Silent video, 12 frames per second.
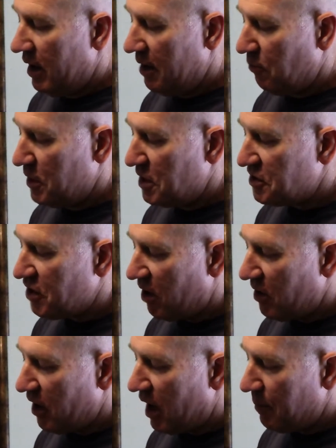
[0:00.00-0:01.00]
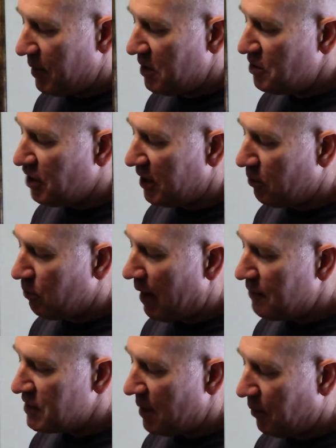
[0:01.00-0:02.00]
And when you start it up, it usually
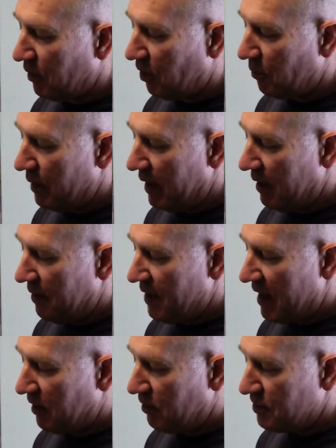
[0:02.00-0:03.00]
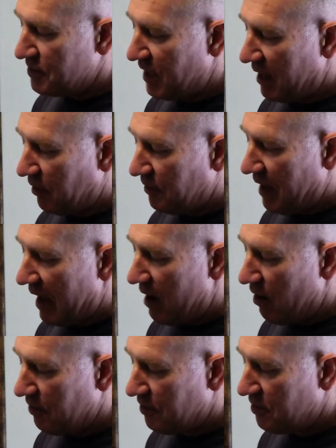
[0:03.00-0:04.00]
revs up a little bit, and then it'll settle
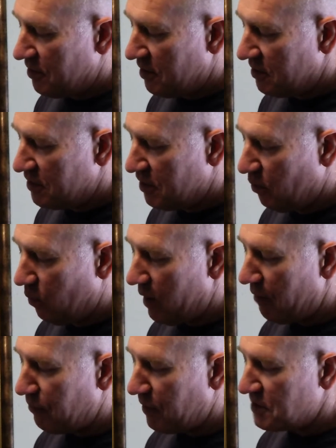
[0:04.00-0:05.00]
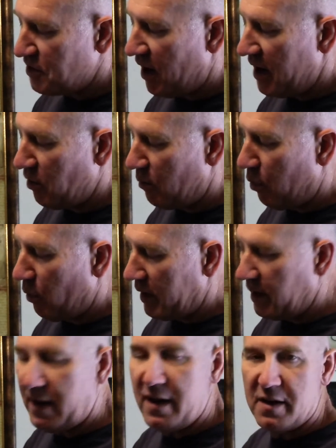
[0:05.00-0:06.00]
down to wherever its idle
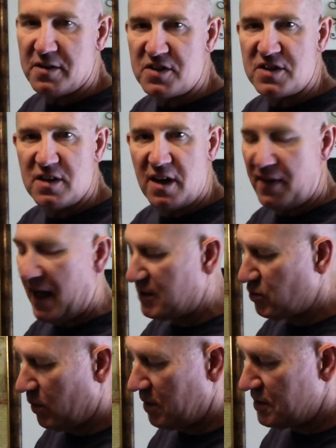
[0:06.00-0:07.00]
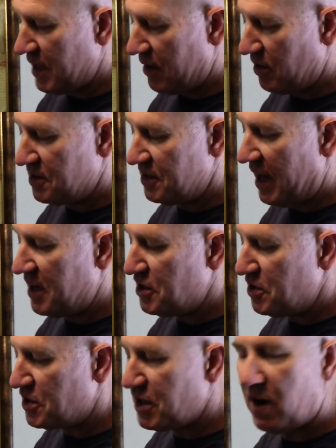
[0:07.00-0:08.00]
point is, and that's where it settles. And then as
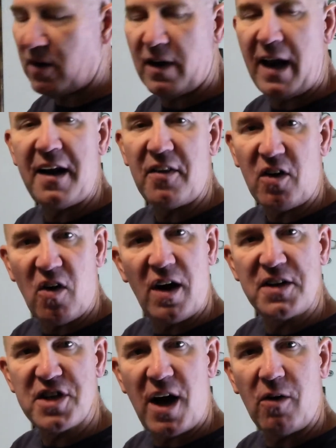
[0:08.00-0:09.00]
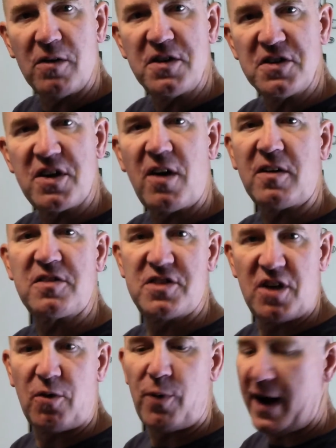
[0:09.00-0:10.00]
you start letting the clutch out, you start
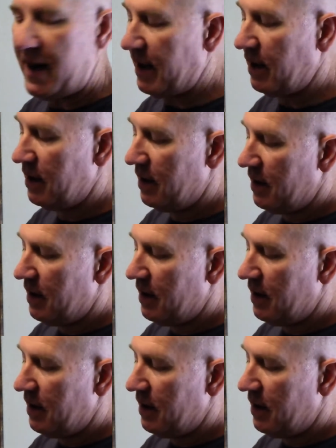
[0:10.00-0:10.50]
accelerating,